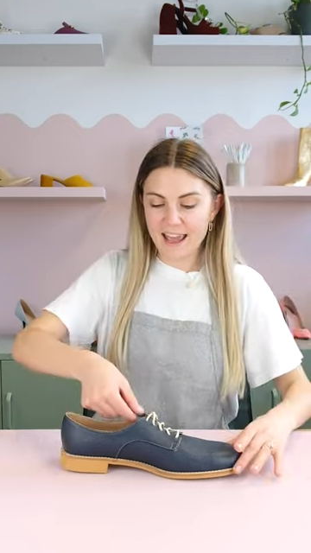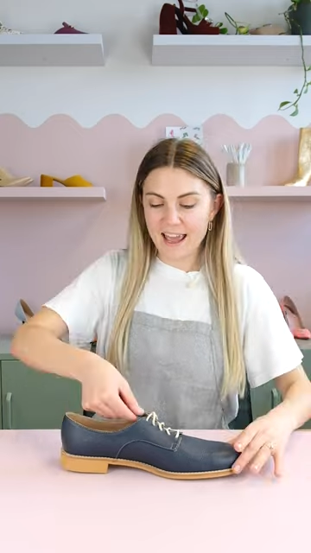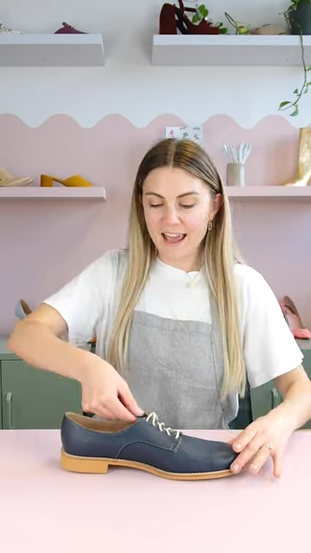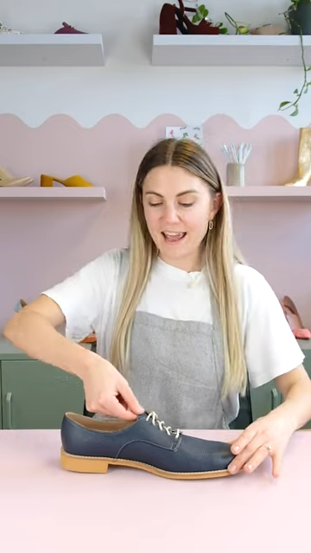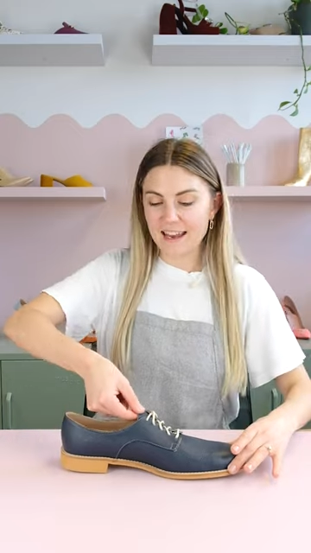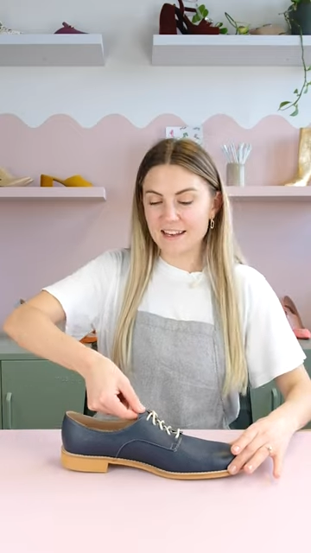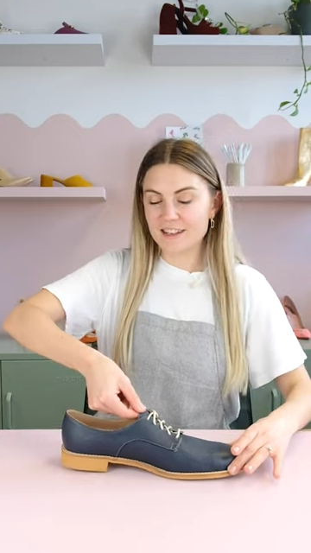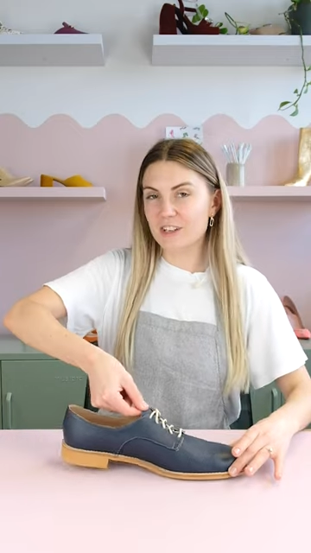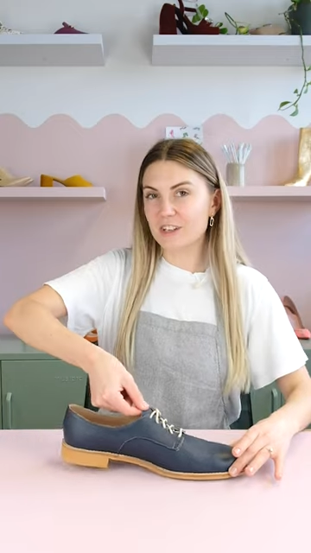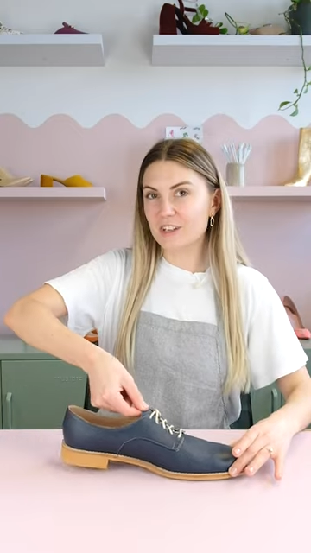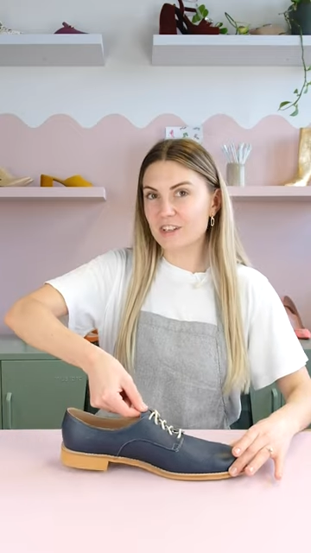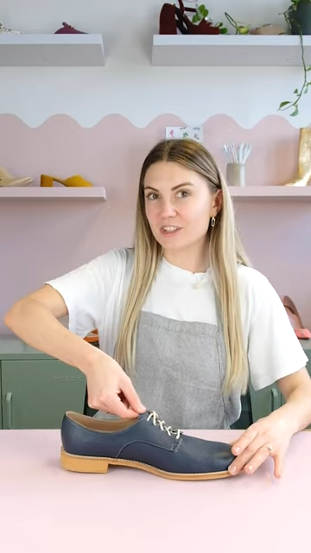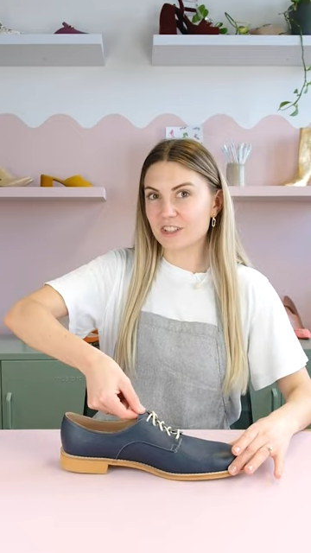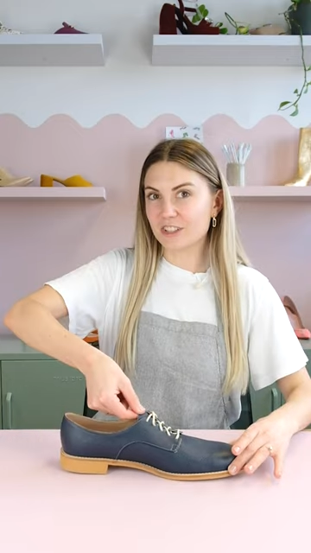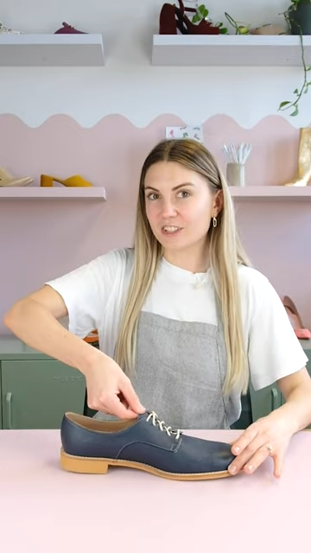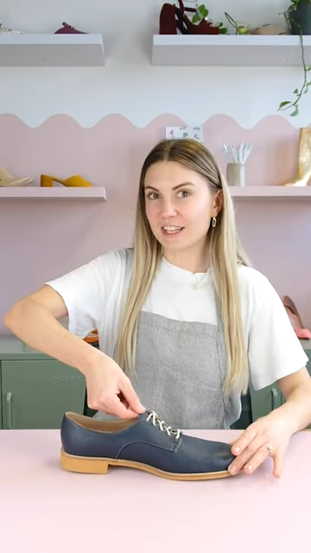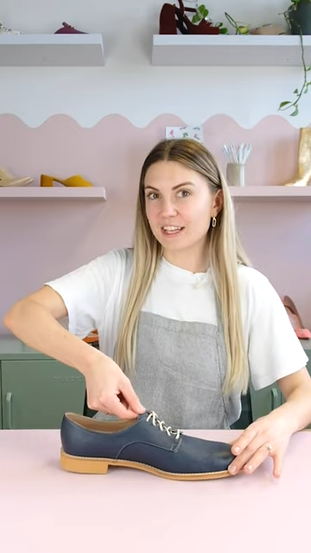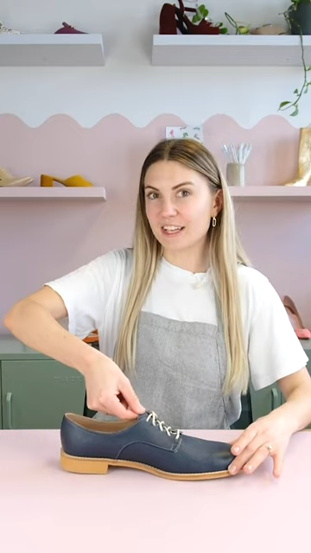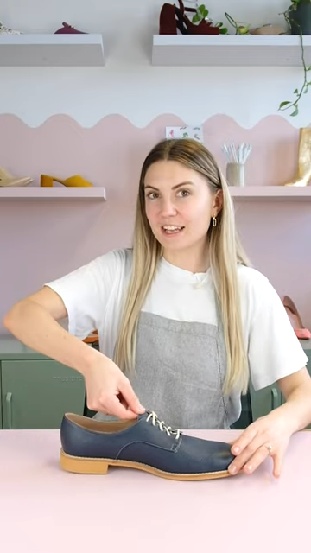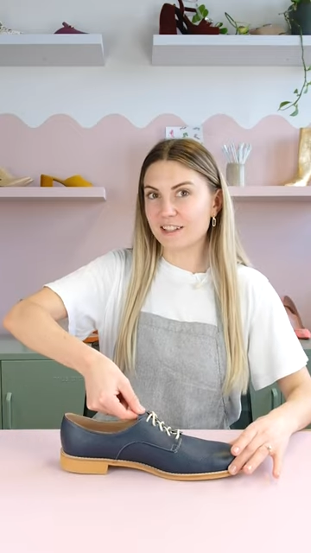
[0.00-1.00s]
and
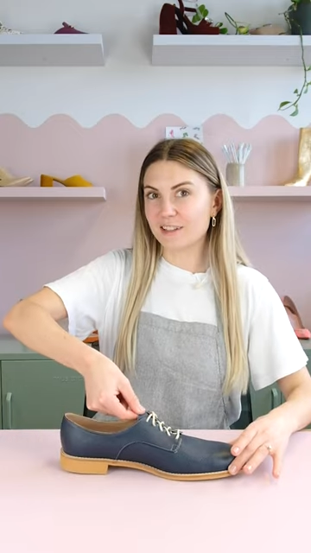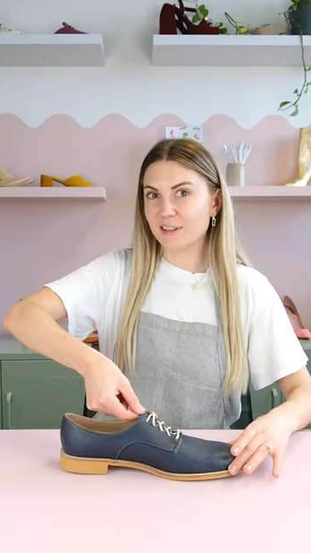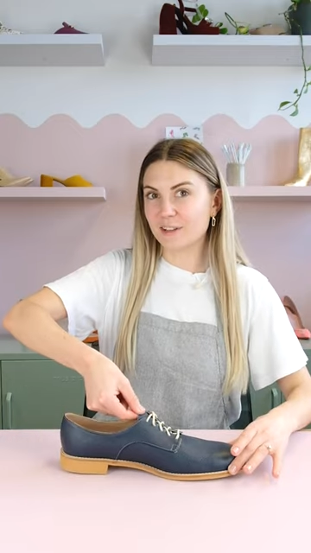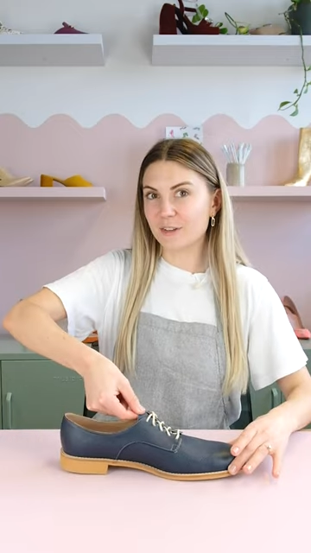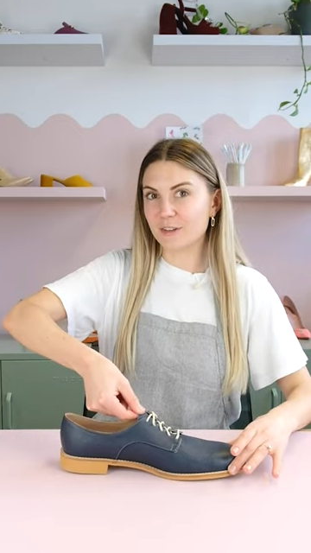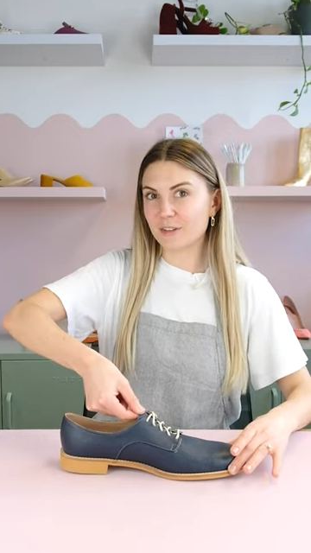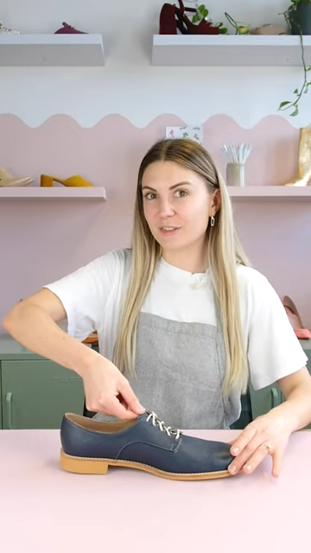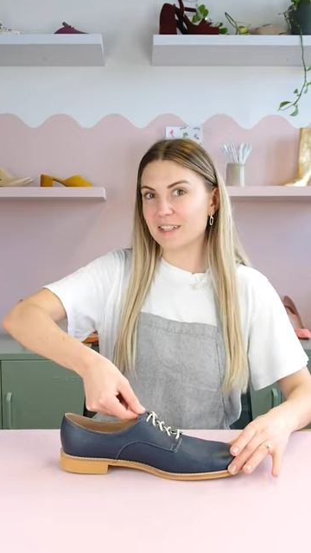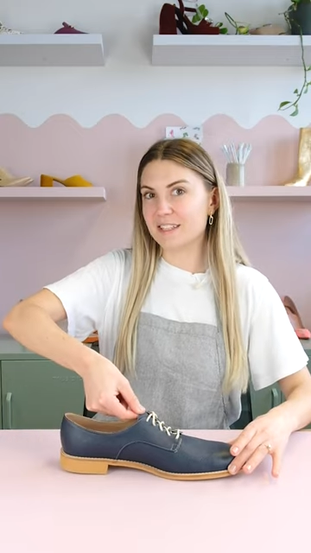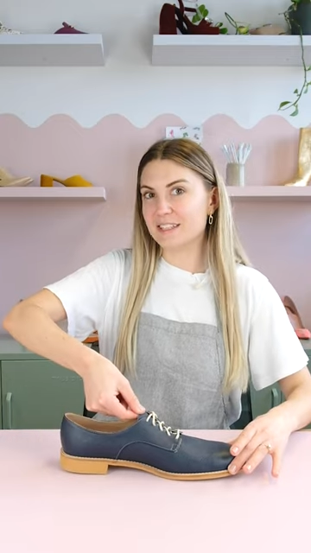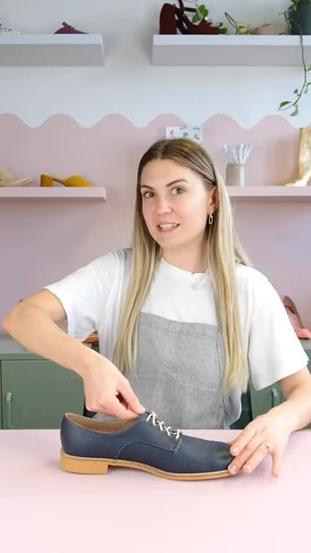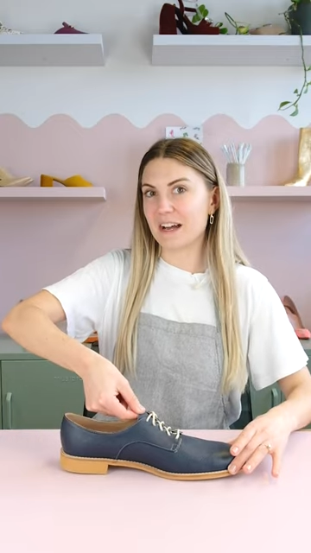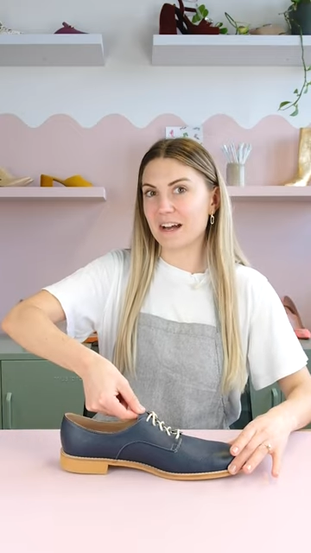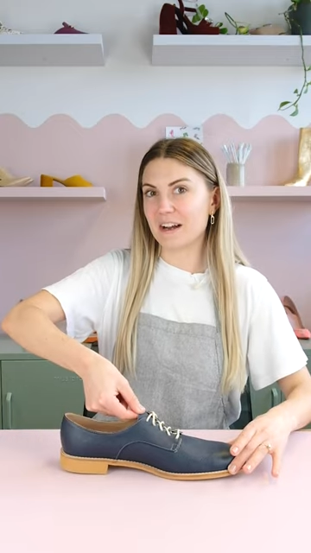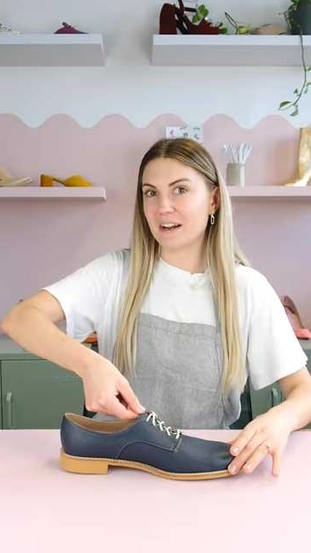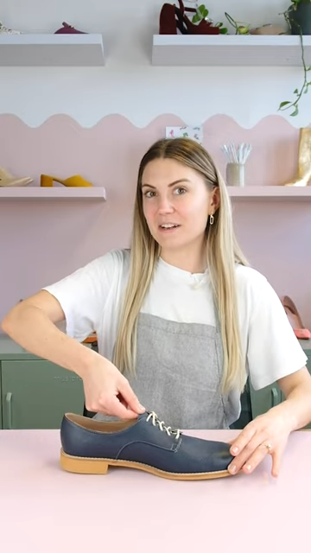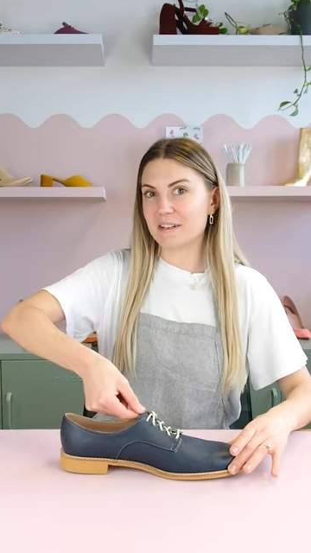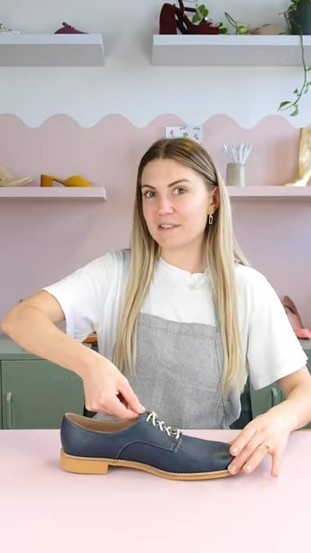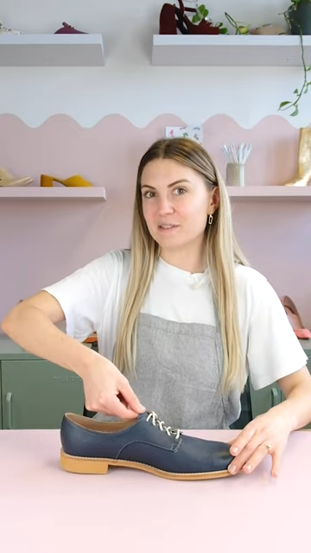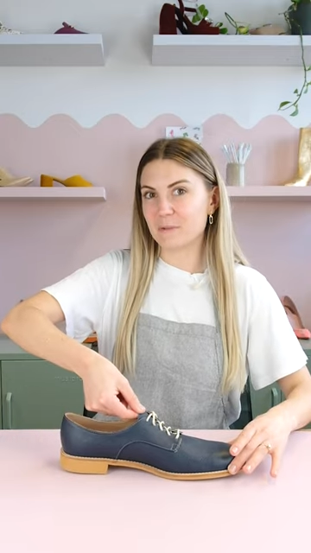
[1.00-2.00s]
usually include the
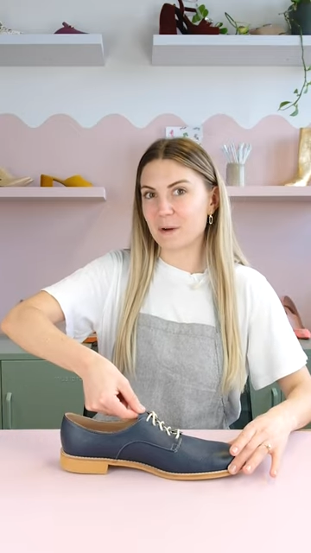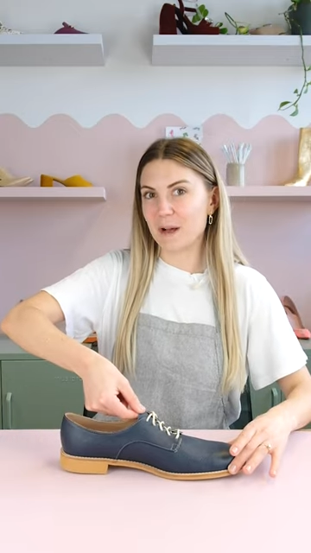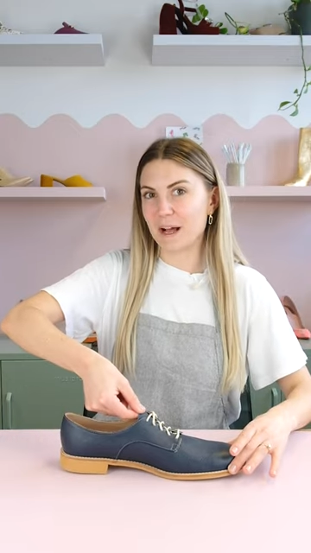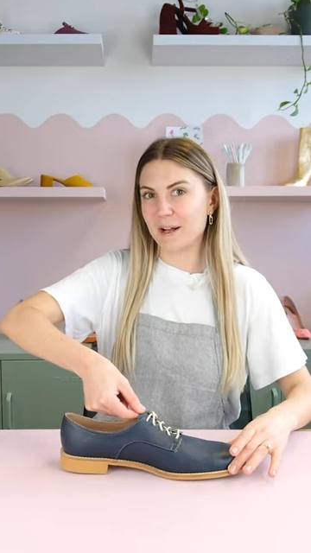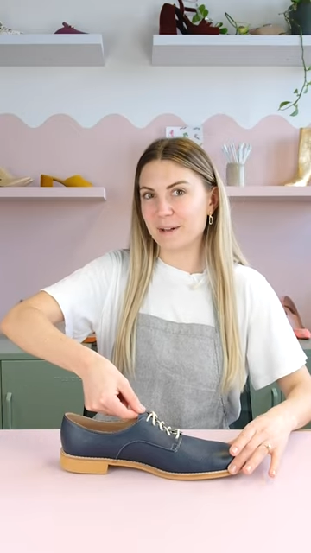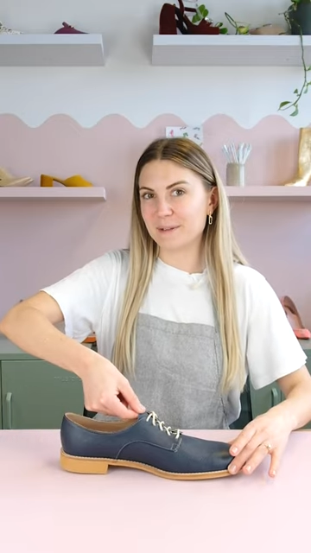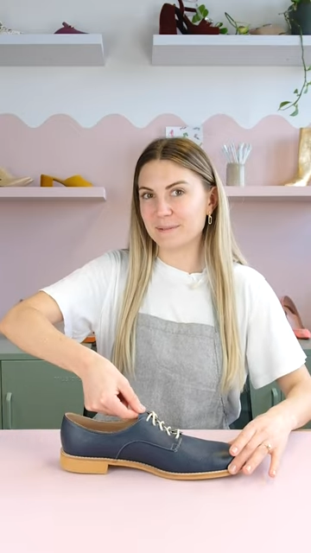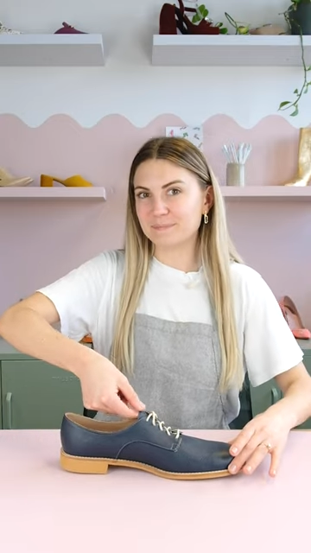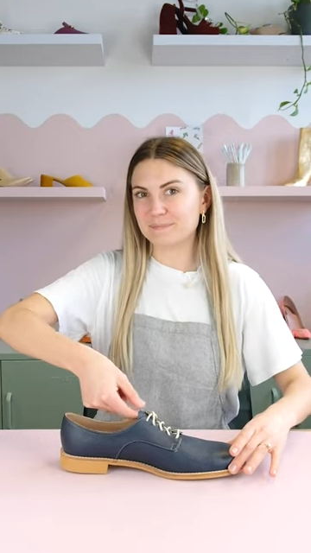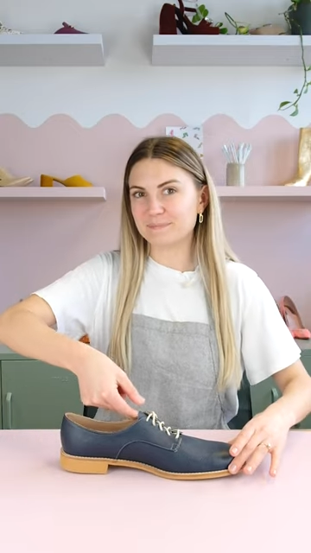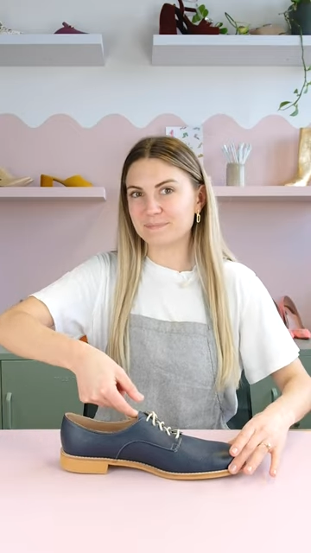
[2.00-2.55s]
tongue as well.